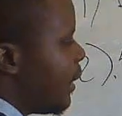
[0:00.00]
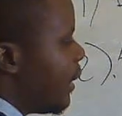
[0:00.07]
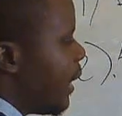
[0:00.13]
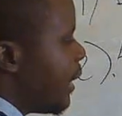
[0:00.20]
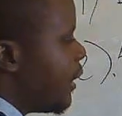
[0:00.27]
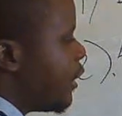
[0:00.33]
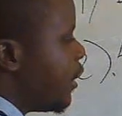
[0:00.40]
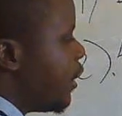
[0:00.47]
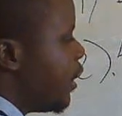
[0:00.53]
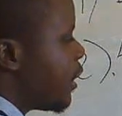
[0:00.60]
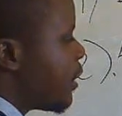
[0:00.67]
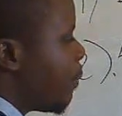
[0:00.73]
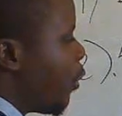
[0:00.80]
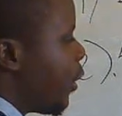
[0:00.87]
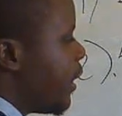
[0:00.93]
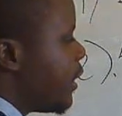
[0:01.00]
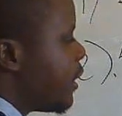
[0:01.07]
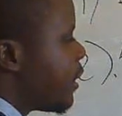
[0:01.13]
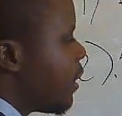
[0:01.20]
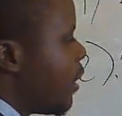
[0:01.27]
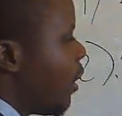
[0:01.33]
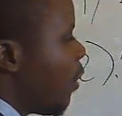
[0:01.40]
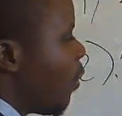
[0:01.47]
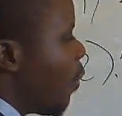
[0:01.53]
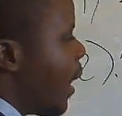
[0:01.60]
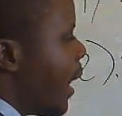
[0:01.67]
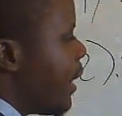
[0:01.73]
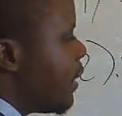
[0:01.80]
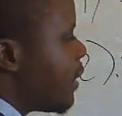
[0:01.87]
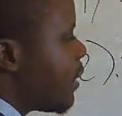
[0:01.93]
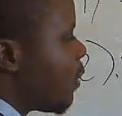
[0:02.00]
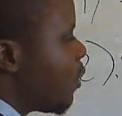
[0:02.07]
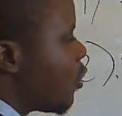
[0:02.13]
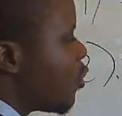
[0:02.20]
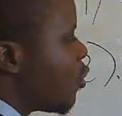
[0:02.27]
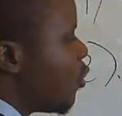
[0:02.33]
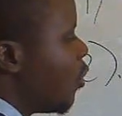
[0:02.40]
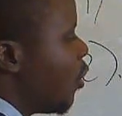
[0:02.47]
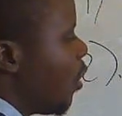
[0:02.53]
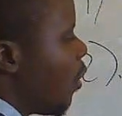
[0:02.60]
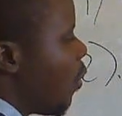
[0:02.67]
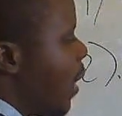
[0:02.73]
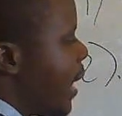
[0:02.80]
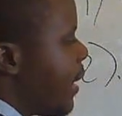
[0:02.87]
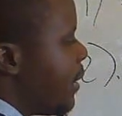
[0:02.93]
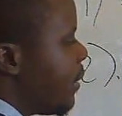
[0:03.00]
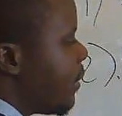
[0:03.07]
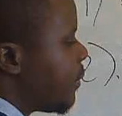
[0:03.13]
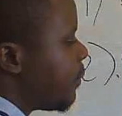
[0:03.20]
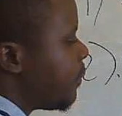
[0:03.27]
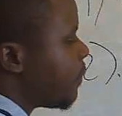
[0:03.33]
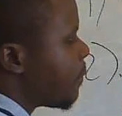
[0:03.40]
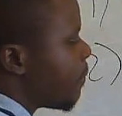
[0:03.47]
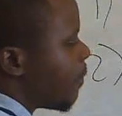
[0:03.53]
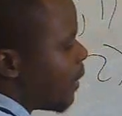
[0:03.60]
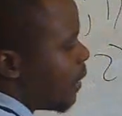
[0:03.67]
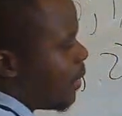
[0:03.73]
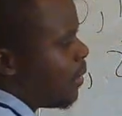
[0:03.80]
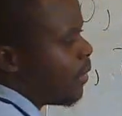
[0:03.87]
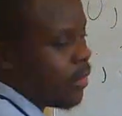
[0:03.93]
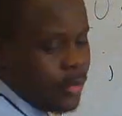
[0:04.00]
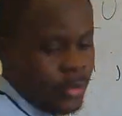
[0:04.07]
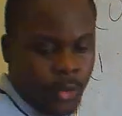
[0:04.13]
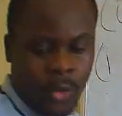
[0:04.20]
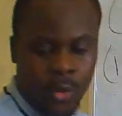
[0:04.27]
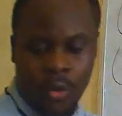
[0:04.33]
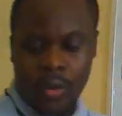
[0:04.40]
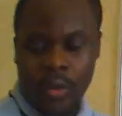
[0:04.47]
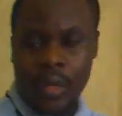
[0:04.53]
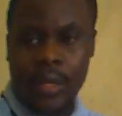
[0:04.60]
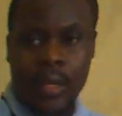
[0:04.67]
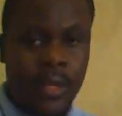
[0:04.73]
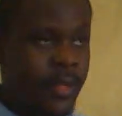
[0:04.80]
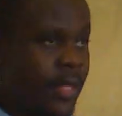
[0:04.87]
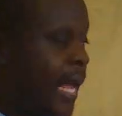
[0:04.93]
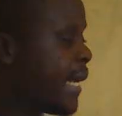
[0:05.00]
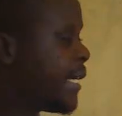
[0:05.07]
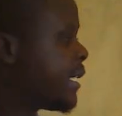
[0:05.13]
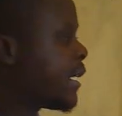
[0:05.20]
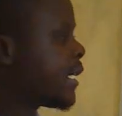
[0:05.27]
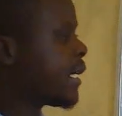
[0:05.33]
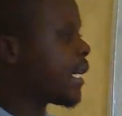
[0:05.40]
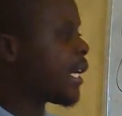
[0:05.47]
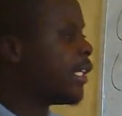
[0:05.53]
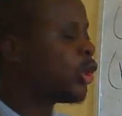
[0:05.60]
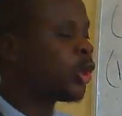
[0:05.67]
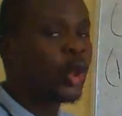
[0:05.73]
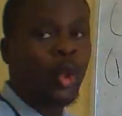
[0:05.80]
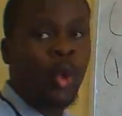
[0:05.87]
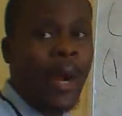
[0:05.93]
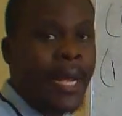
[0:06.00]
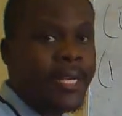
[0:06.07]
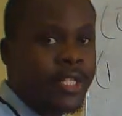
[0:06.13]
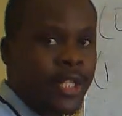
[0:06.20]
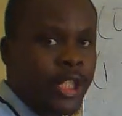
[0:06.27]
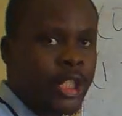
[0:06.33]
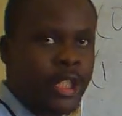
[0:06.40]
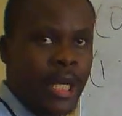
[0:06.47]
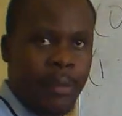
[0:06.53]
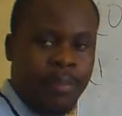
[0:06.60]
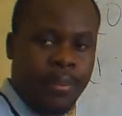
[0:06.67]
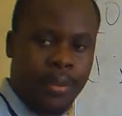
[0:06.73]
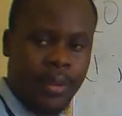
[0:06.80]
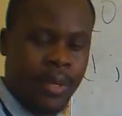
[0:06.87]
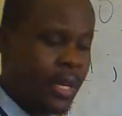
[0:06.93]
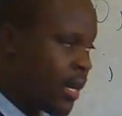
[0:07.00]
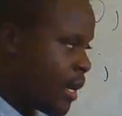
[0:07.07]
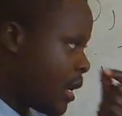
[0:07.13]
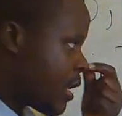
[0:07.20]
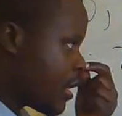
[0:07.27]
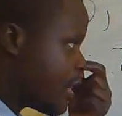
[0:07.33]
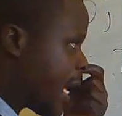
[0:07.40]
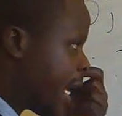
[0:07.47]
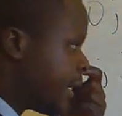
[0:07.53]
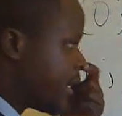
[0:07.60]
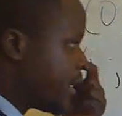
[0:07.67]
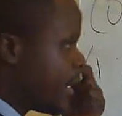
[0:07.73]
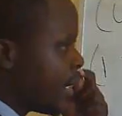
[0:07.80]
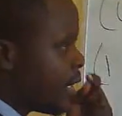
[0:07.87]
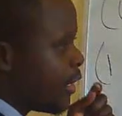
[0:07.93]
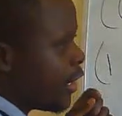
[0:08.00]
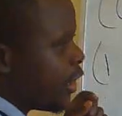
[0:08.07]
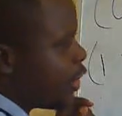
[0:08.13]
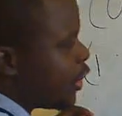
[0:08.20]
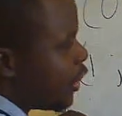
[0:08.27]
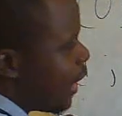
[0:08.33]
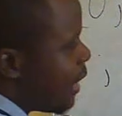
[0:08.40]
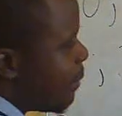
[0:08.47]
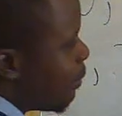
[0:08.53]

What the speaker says: At this point, y is equal to 1. So that can show us the shape, that the shape